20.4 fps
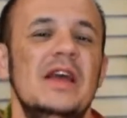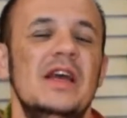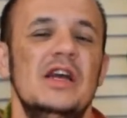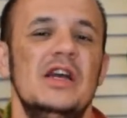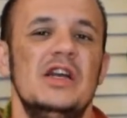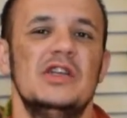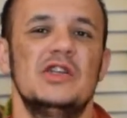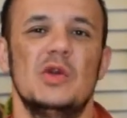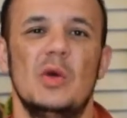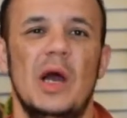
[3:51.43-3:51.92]

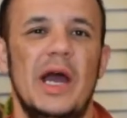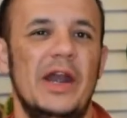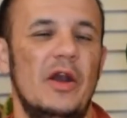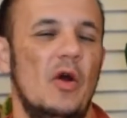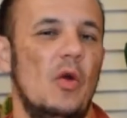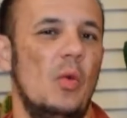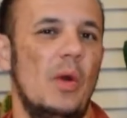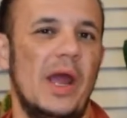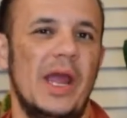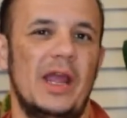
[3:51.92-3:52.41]
So I
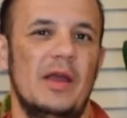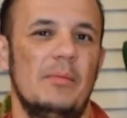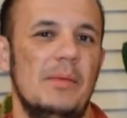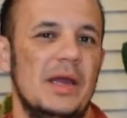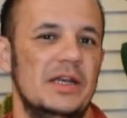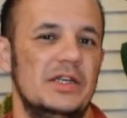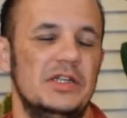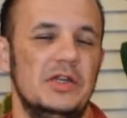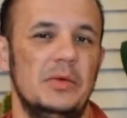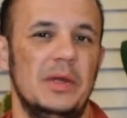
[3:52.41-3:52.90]
don't
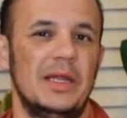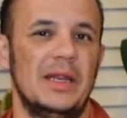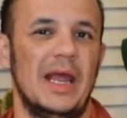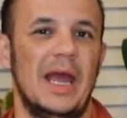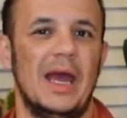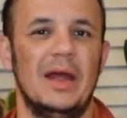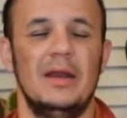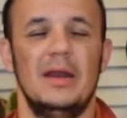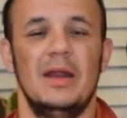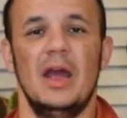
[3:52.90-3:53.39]
recommend doing
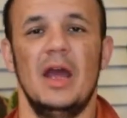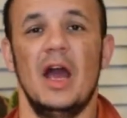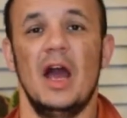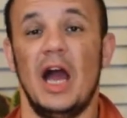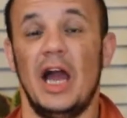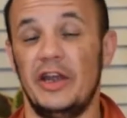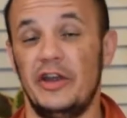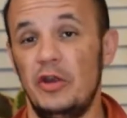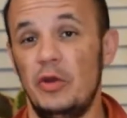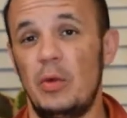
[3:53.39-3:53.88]
that.
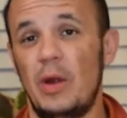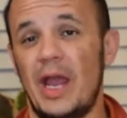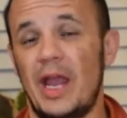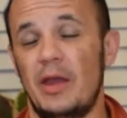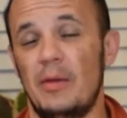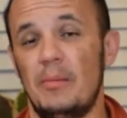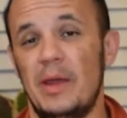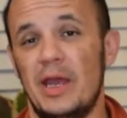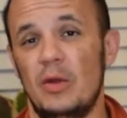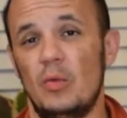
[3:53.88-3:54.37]
I do
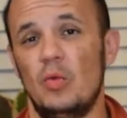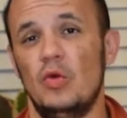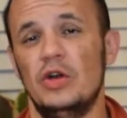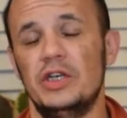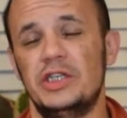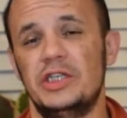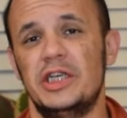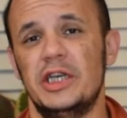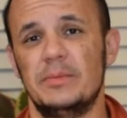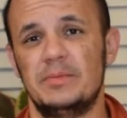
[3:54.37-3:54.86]
recommend
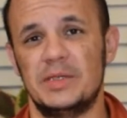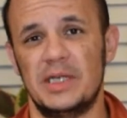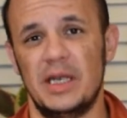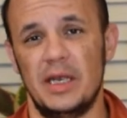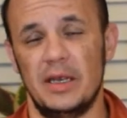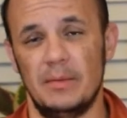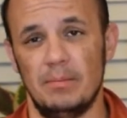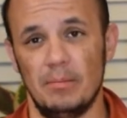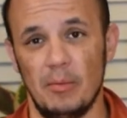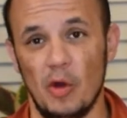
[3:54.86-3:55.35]
wood chips
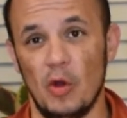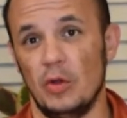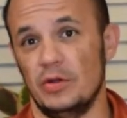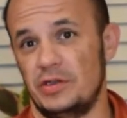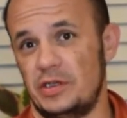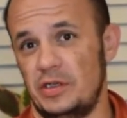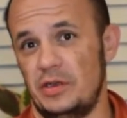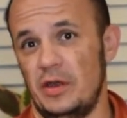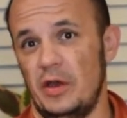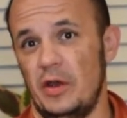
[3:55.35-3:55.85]
and
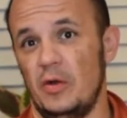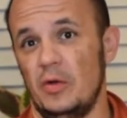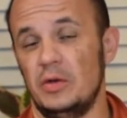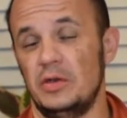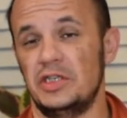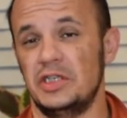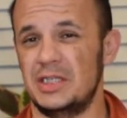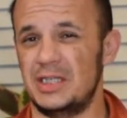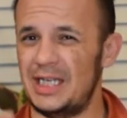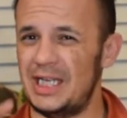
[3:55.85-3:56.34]
mulch though.
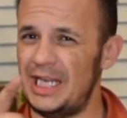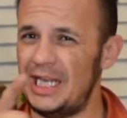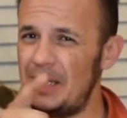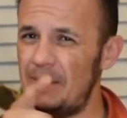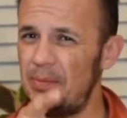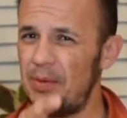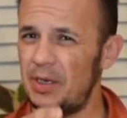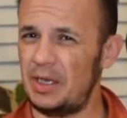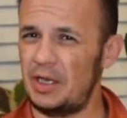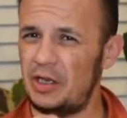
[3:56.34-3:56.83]
Just
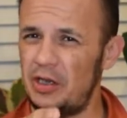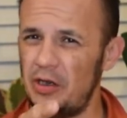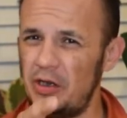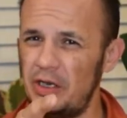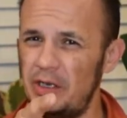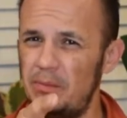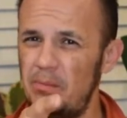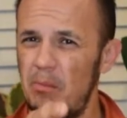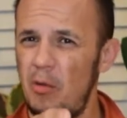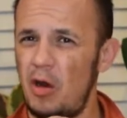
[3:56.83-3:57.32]
keep a
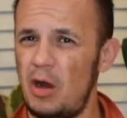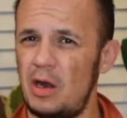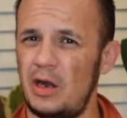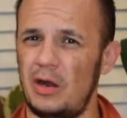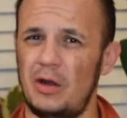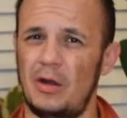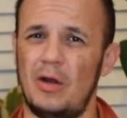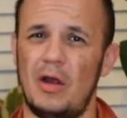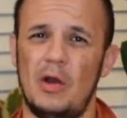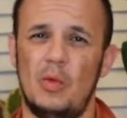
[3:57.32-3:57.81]
good
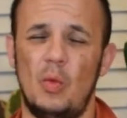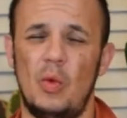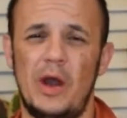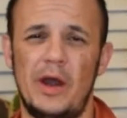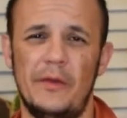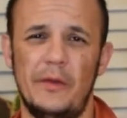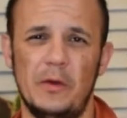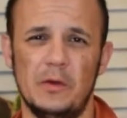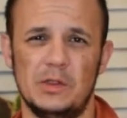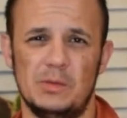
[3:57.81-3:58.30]
marker on
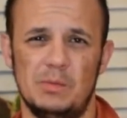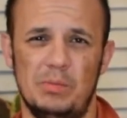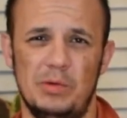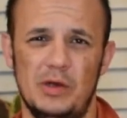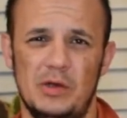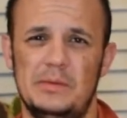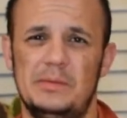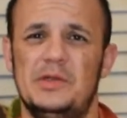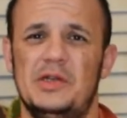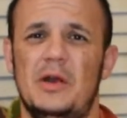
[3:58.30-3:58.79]
where those
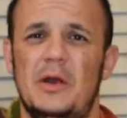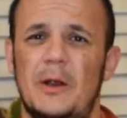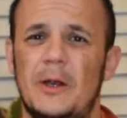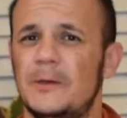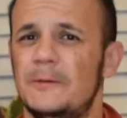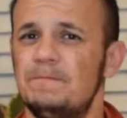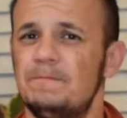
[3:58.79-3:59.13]
bulbs are.